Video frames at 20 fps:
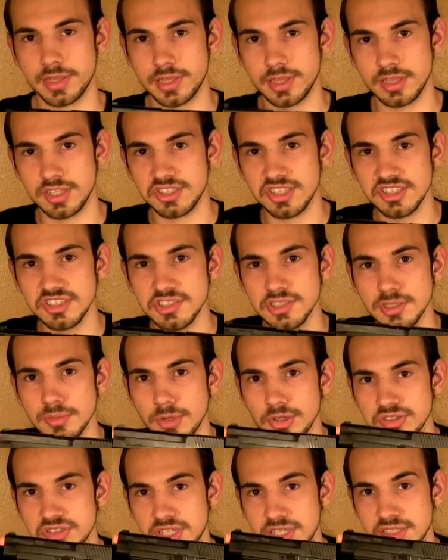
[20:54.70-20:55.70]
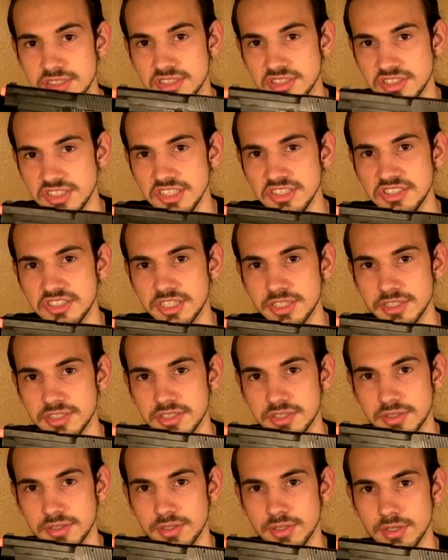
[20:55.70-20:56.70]
This isn't the most
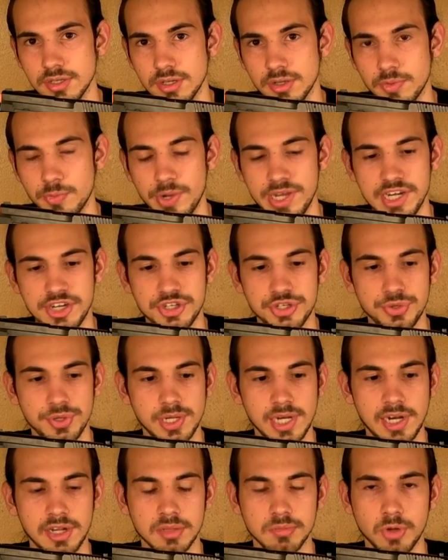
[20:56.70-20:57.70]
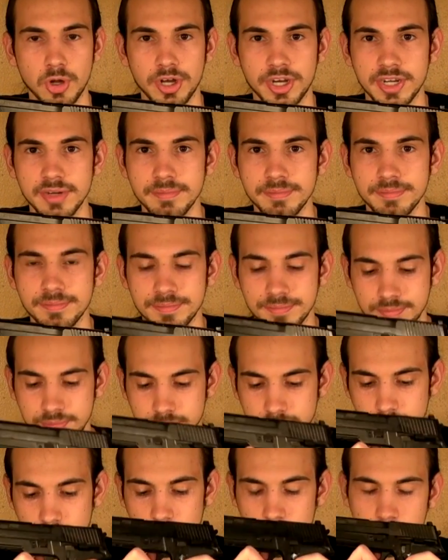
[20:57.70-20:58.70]
consistent way to shoot it out of the market,
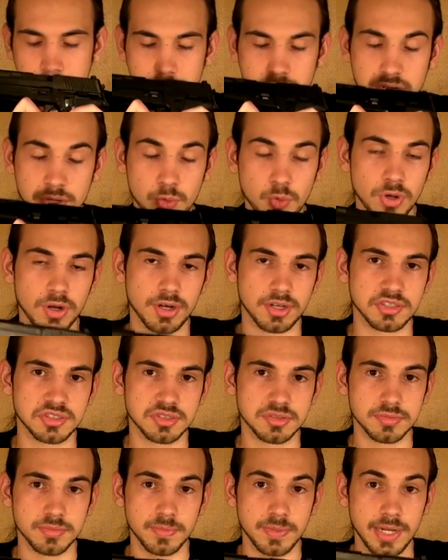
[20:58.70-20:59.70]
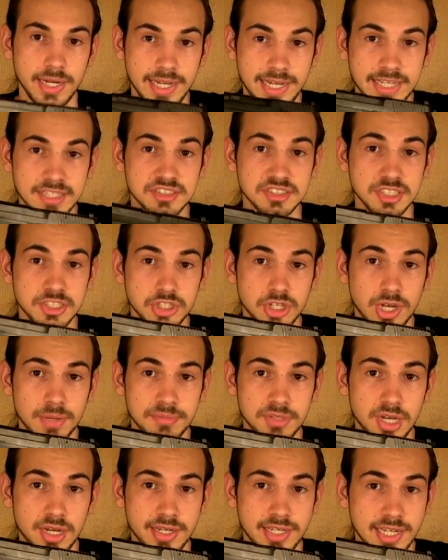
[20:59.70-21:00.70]
but it works, and it gets the
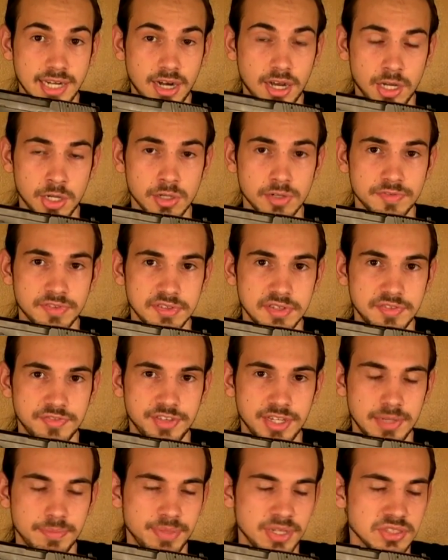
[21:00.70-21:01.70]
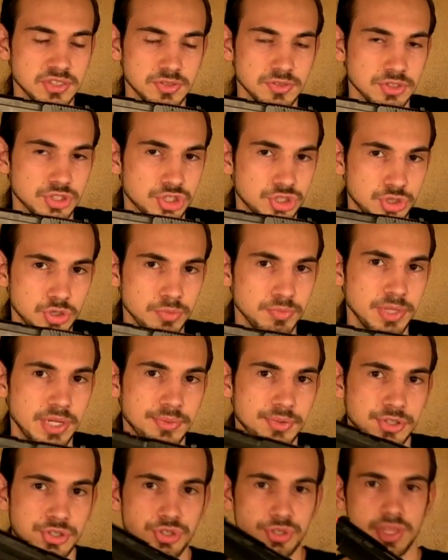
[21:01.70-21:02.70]
job done at 150 feet. Pistols shouldn't be
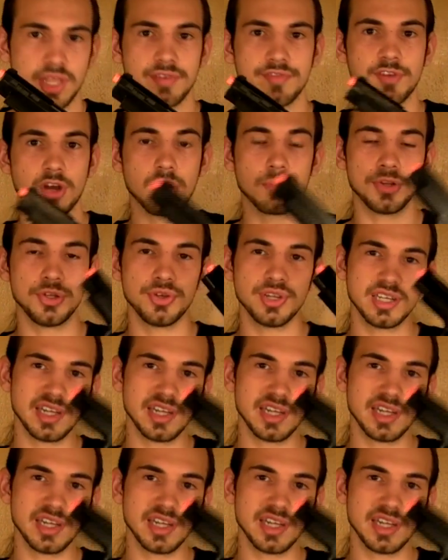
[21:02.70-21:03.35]
able to shoot that far, but you can